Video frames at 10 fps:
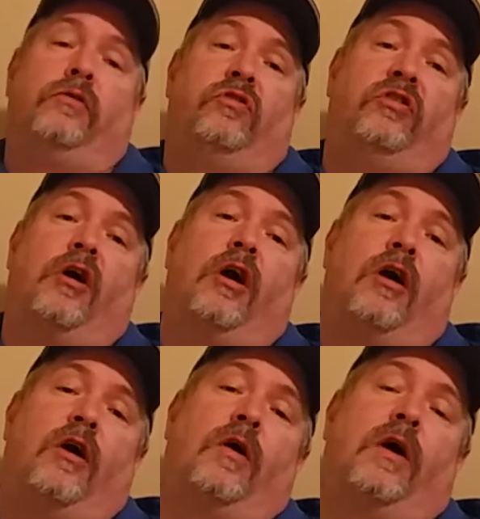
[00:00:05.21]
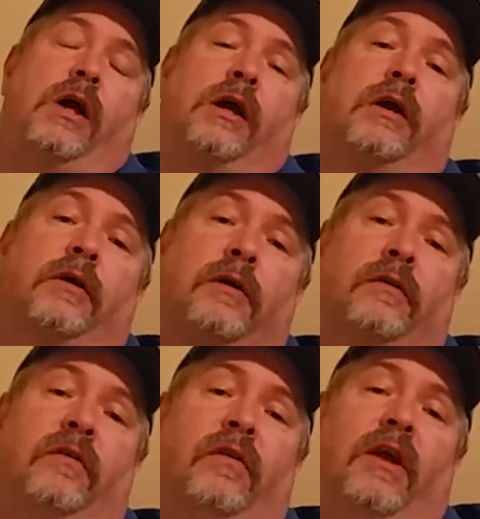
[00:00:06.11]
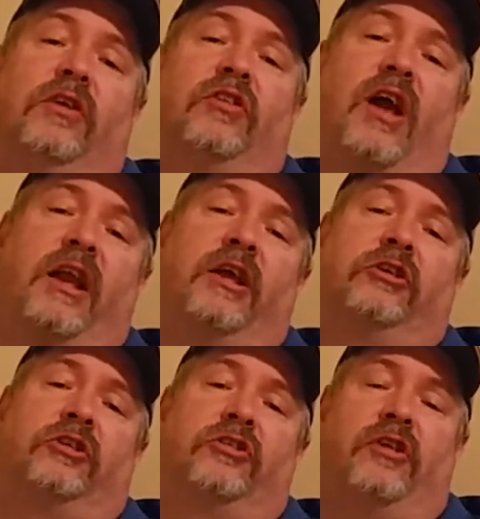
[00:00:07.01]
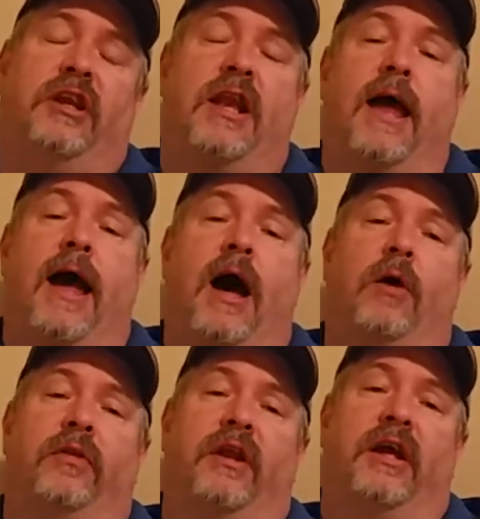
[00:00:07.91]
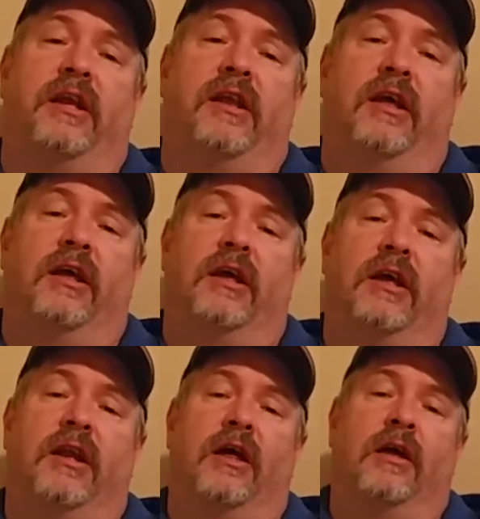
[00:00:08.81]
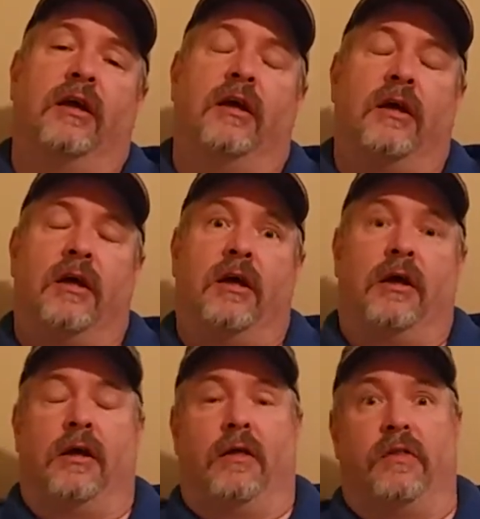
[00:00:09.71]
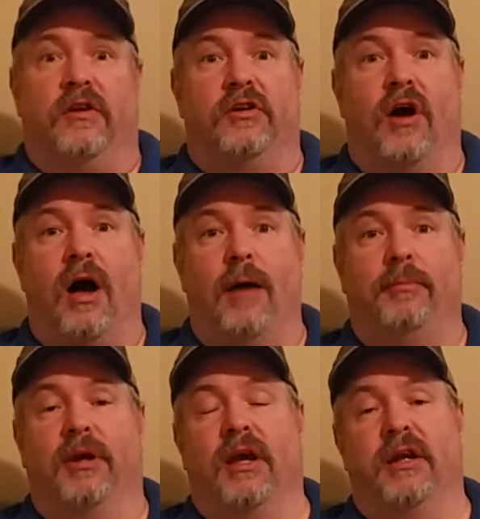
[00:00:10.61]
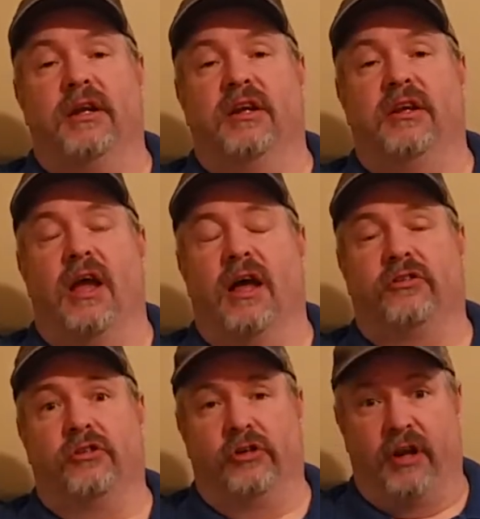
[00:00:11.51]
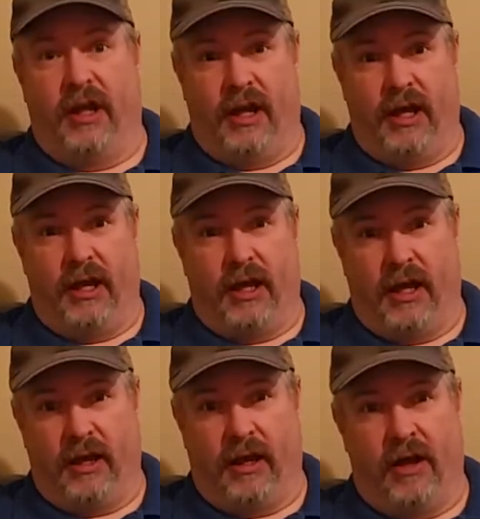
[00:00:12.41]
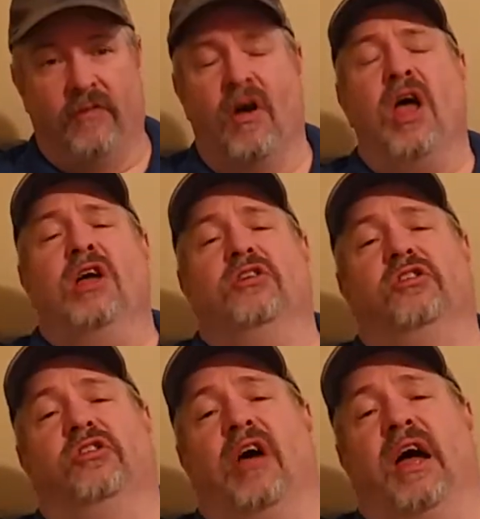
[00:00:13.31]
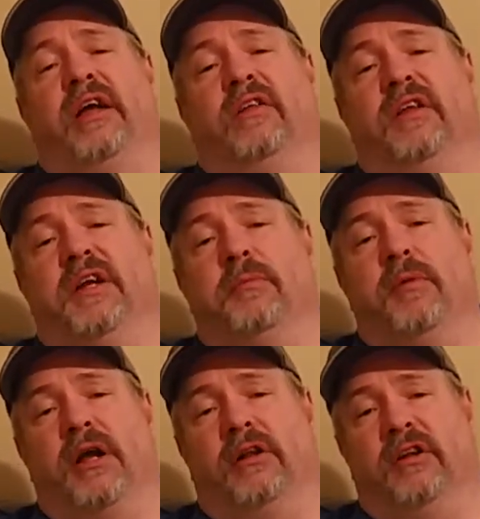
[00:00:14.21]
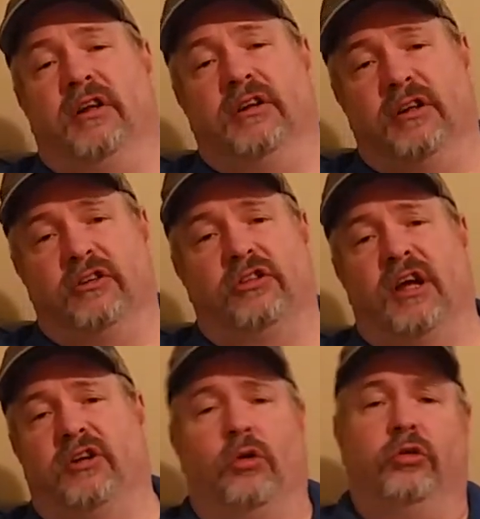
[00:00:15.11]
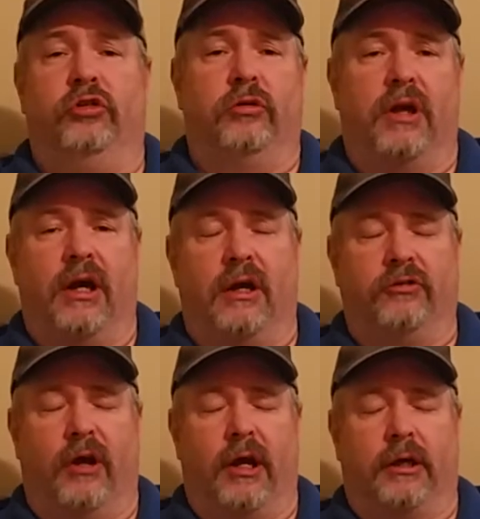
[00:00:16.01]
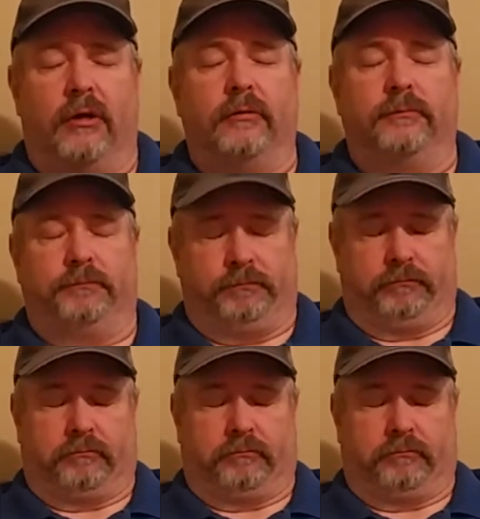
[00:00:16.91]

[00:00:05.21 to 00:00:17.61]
So, I think it's kind of interesting now that I did the topic I did yesterday of cycling and mental illness. I told you guys I can